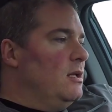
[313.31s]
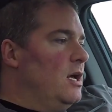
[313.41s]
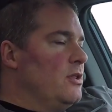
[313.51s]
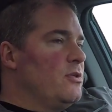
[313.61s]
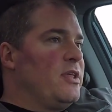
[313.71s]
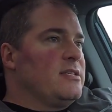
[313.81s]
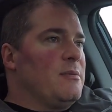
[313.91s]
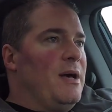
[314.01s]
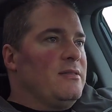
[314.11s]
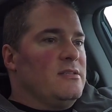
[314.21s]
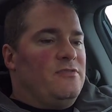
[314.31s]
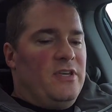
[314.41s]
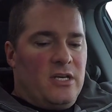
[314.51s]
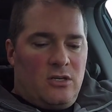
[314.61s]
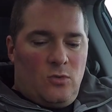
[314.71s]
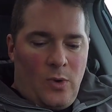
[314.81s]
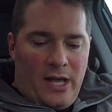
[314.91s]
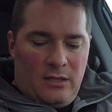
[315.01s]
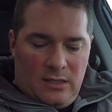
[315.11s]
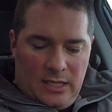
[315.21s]
Other things about this vehicle.
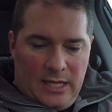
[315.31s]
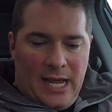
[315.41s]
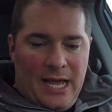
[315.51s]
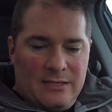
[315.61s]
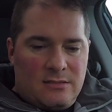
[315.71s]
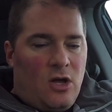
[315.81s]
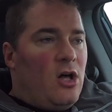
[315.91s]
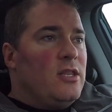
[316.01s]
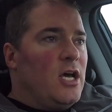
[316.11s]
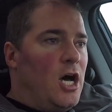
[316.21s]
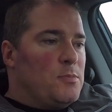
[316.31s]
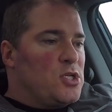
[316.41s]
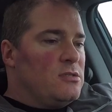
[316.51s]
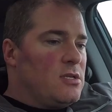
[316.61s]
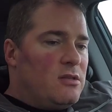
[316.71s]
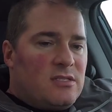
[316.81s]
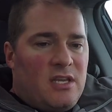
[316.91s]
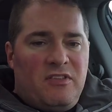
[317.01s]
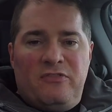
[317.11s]
Well, it has all the options, all the safety